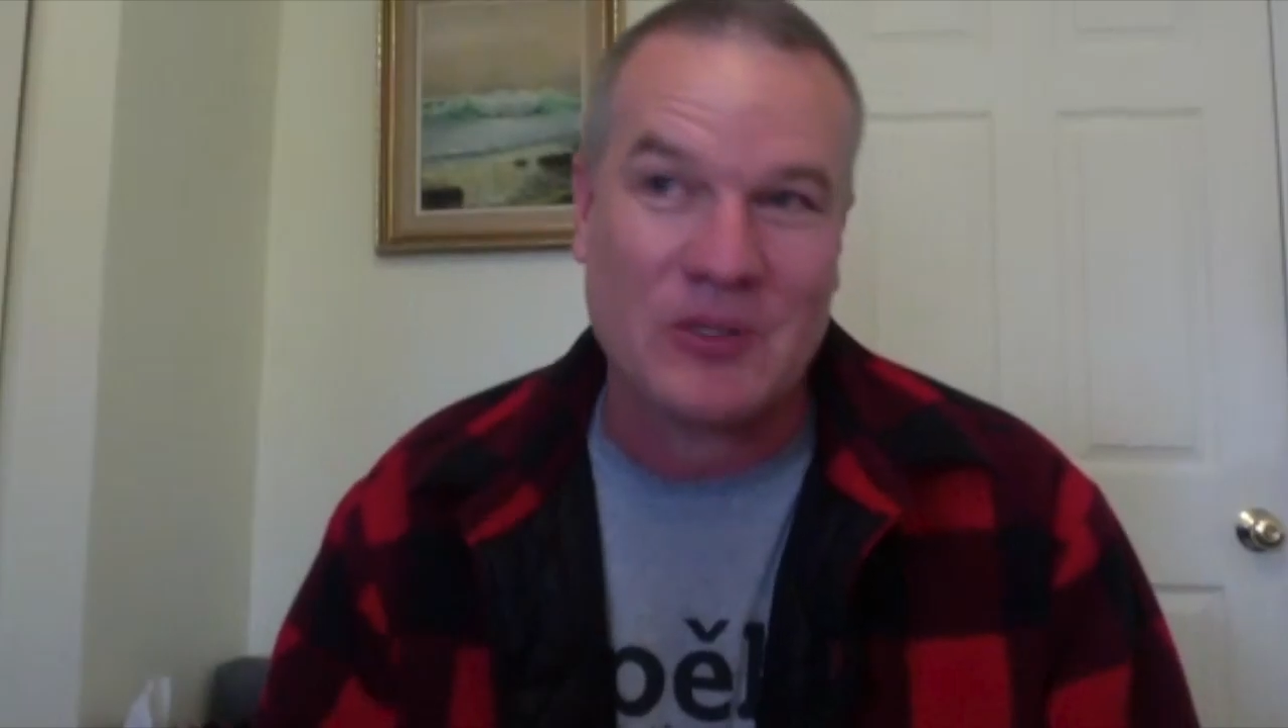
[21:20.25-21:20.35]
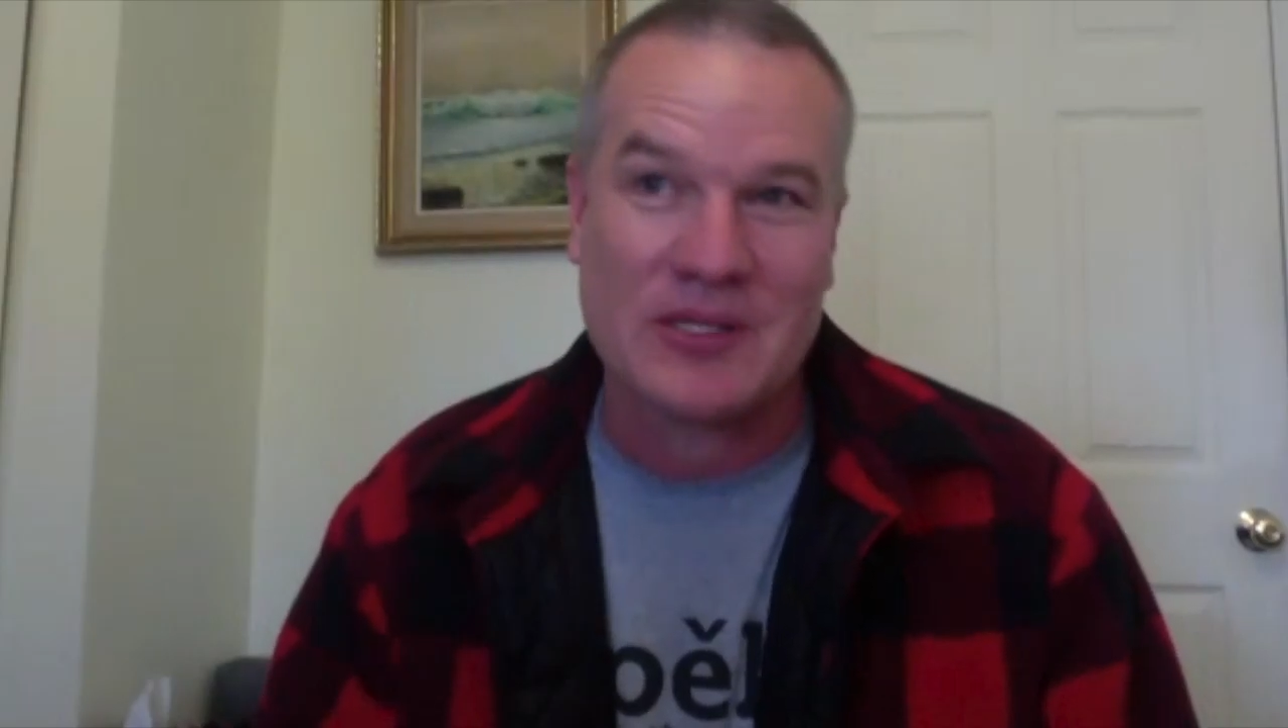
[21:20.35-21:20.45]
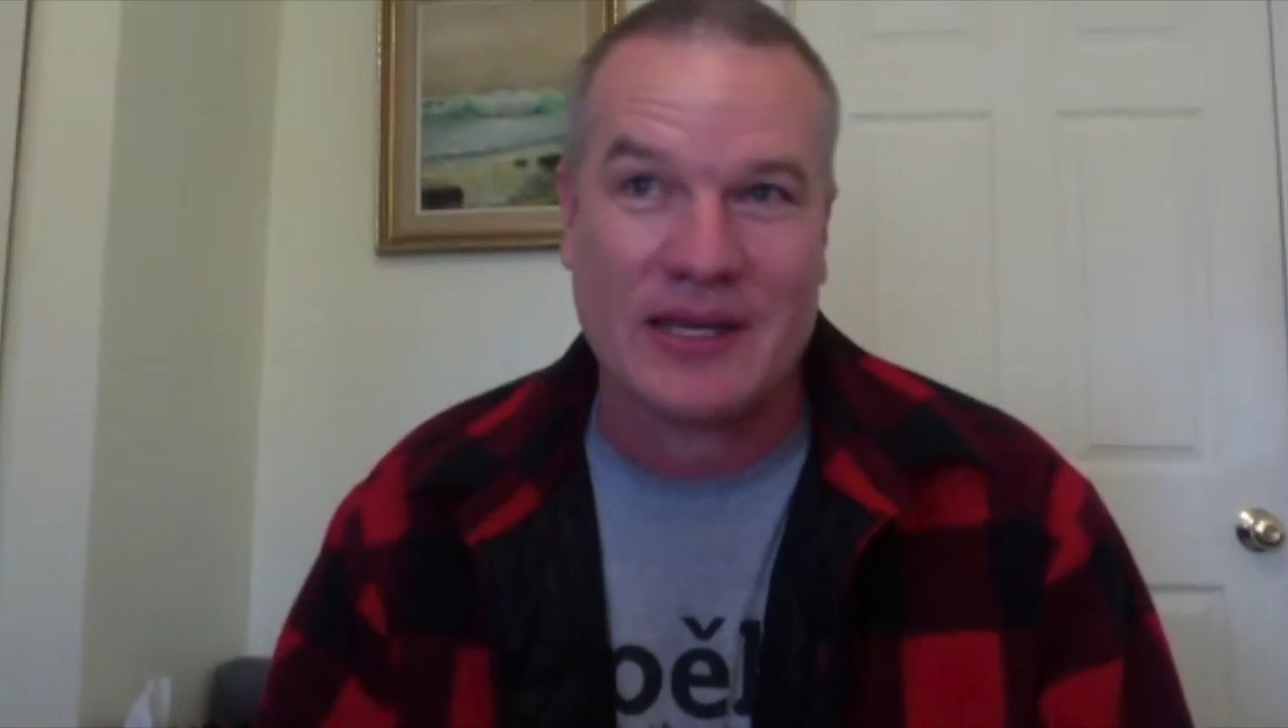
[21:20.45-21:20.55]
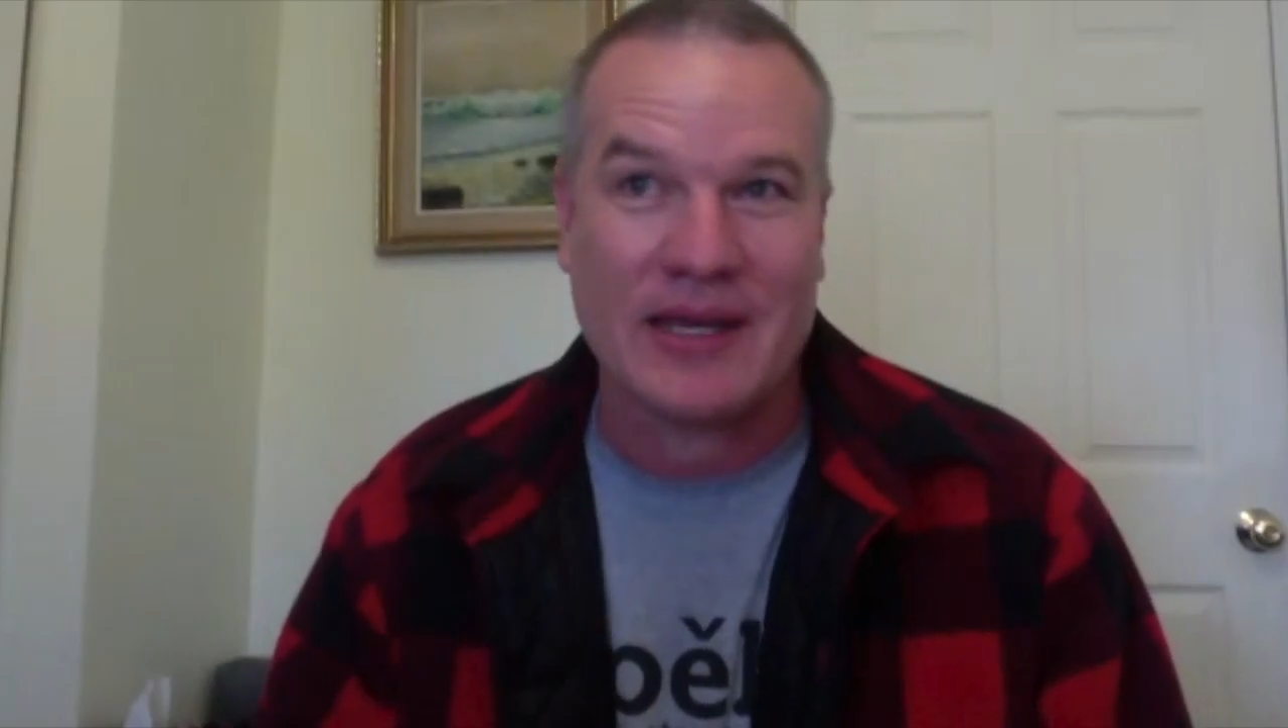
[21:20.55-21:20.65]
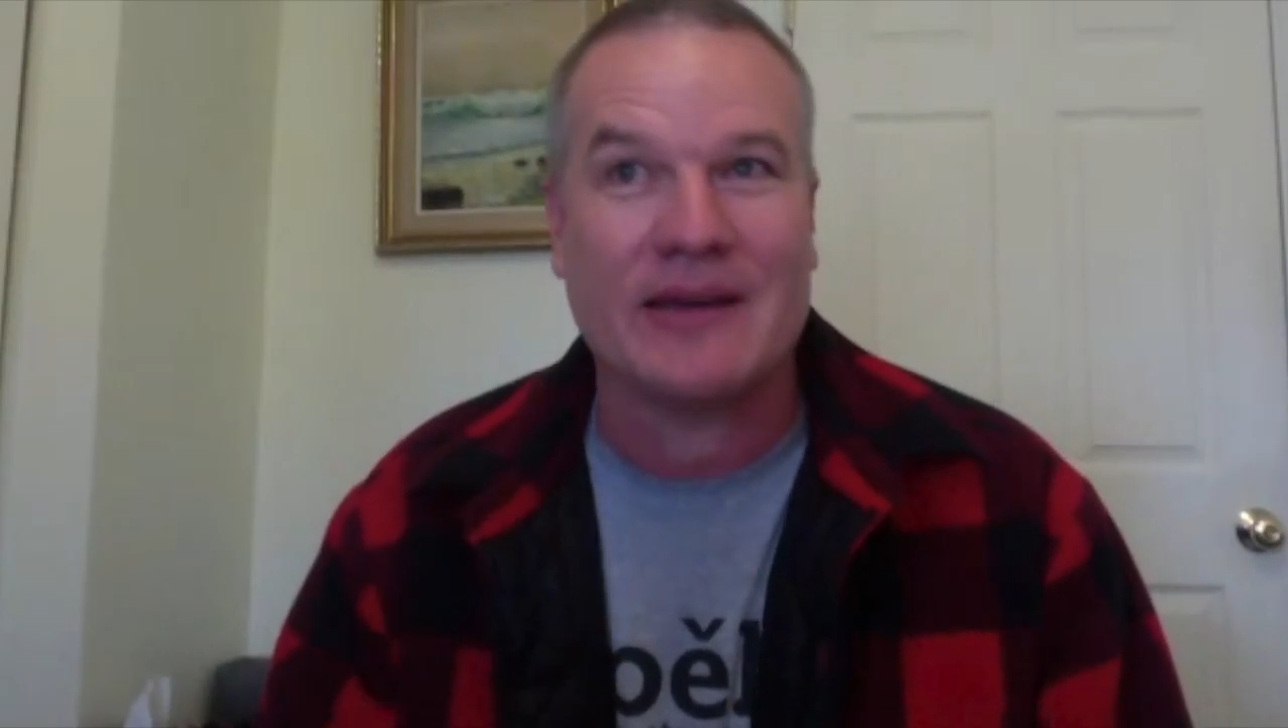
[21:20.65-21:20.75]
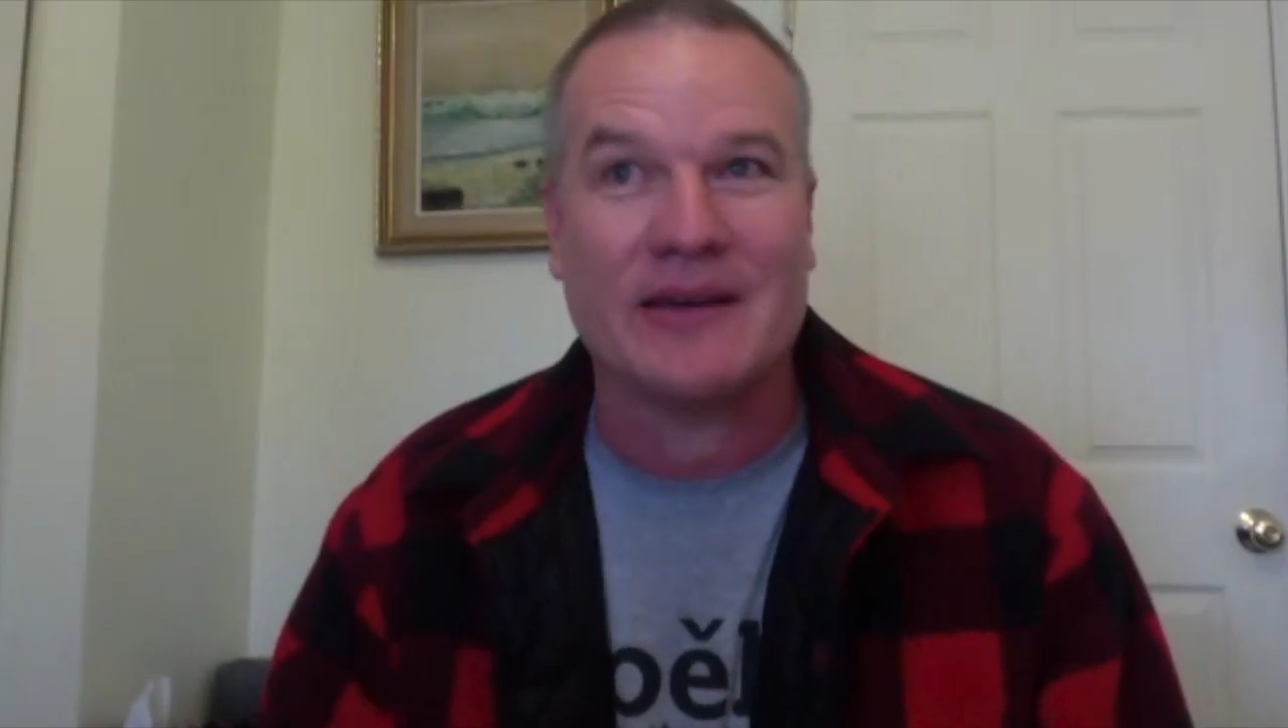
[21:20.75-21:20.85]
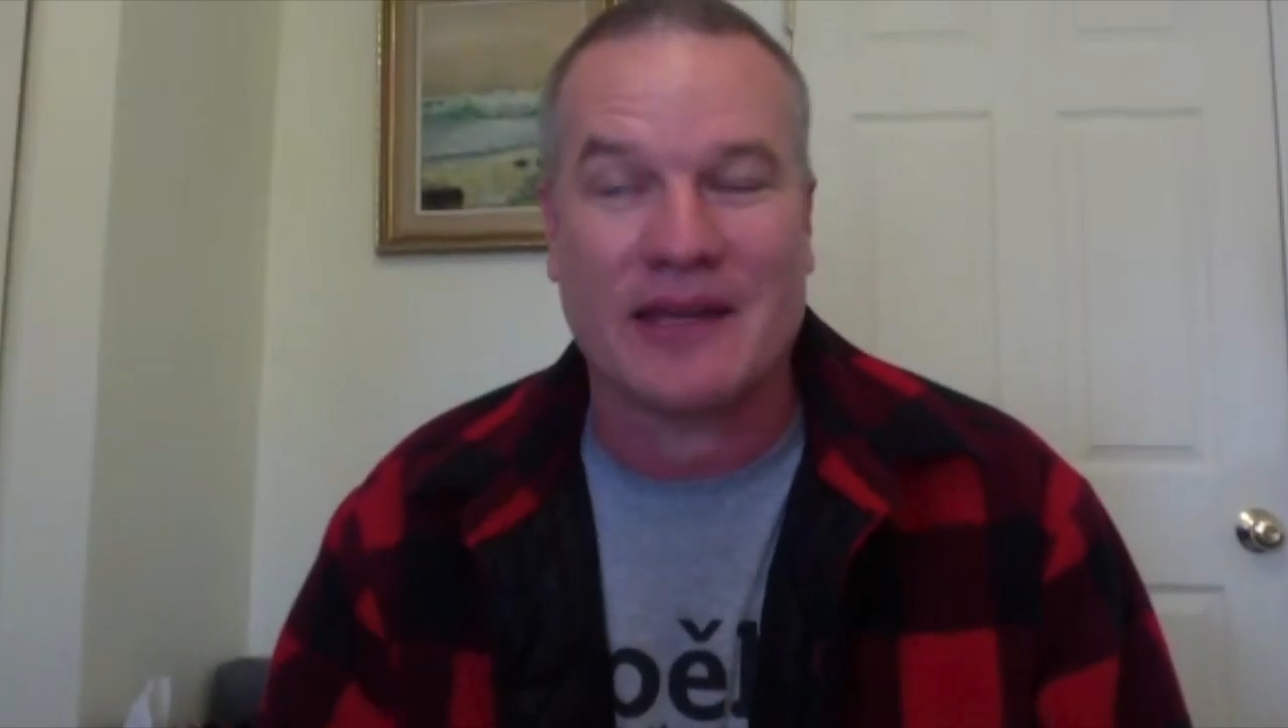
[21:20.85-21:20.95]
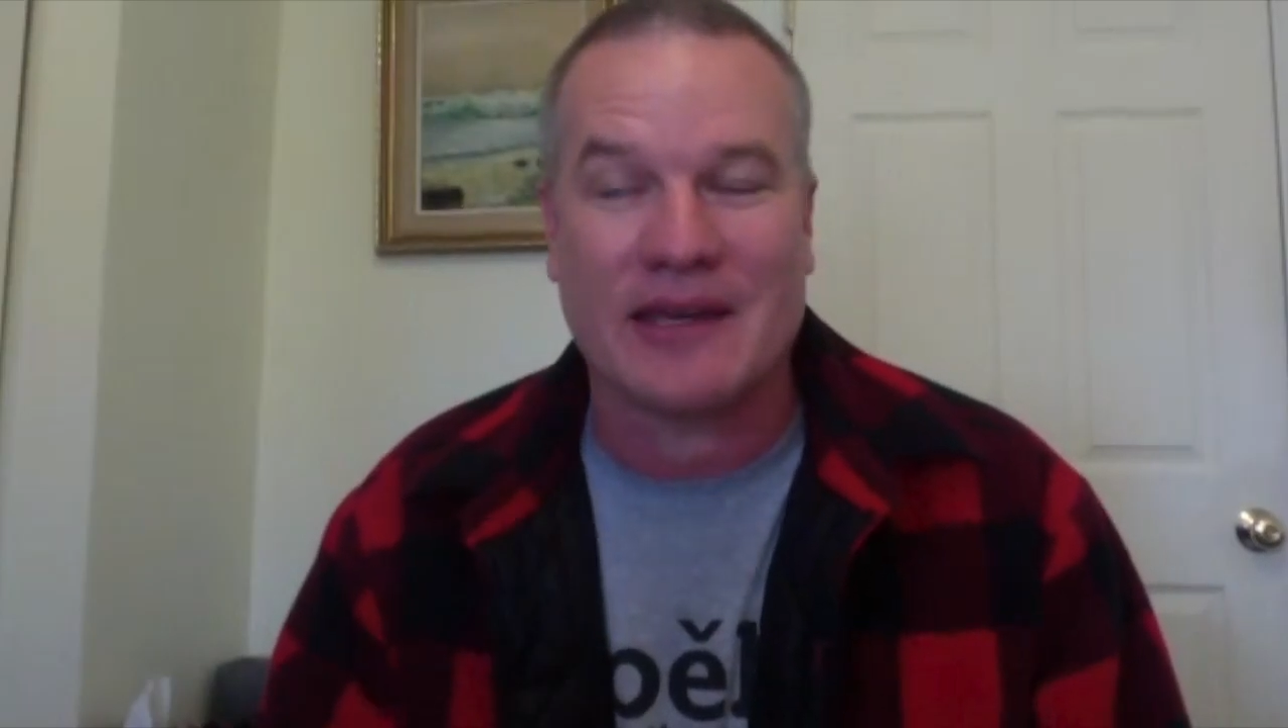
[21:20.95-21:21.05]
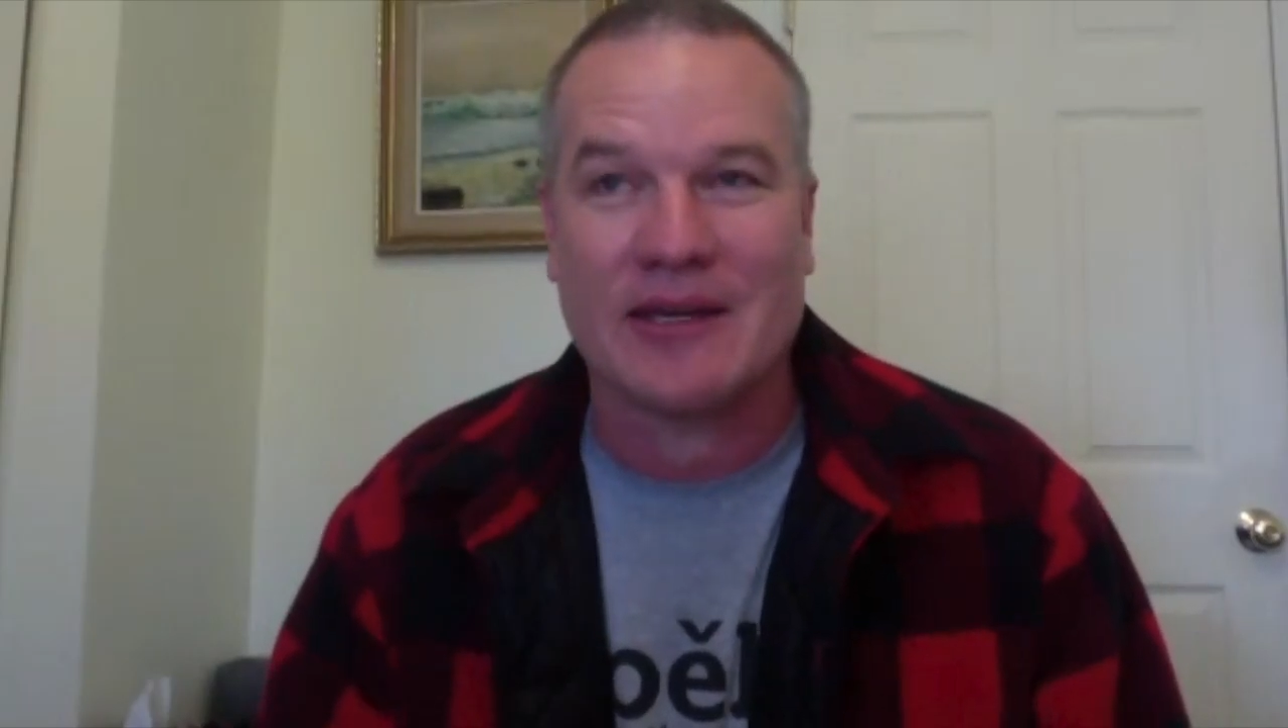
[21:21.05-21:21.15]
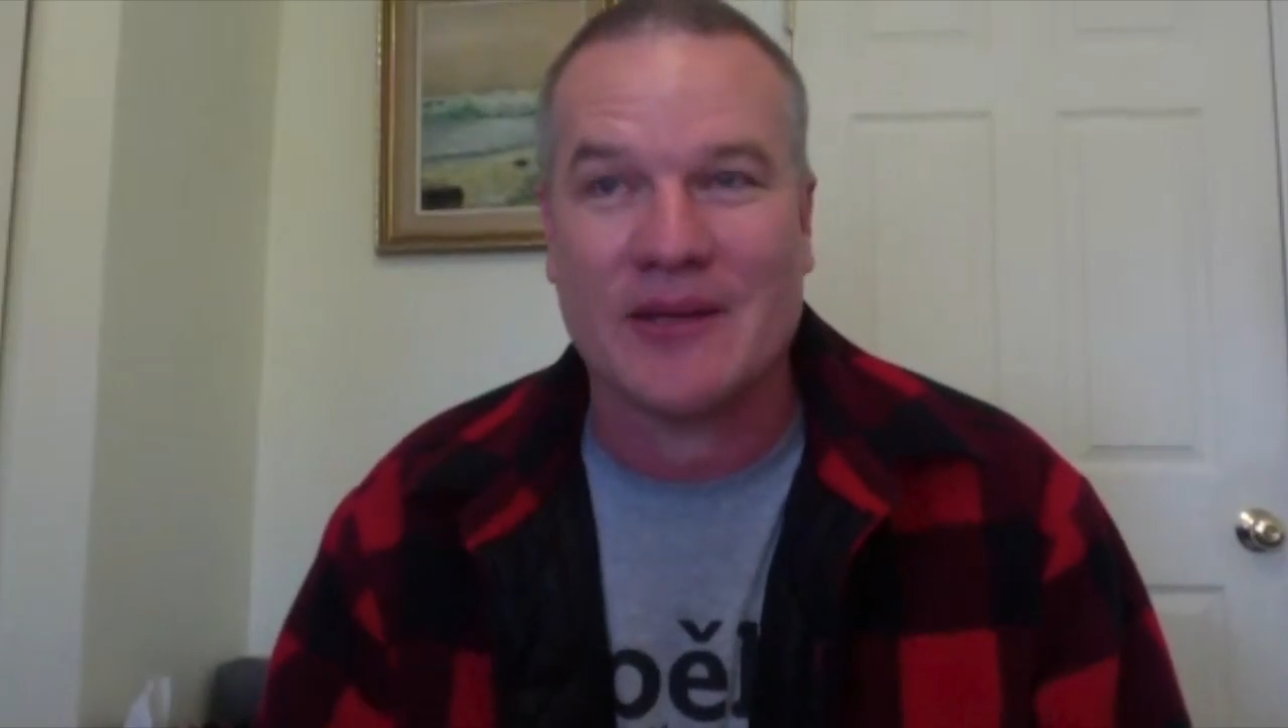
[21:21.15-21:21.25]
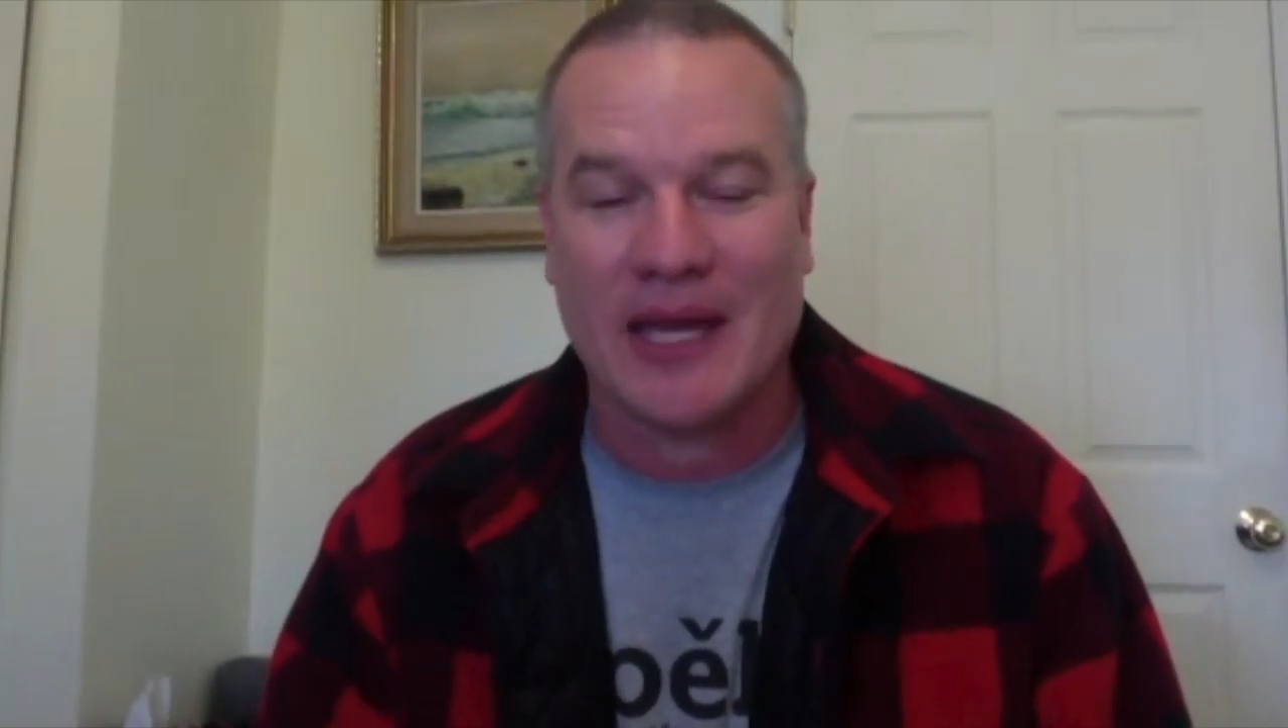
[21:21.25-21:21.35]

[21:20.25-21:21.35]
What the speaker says: say, okay,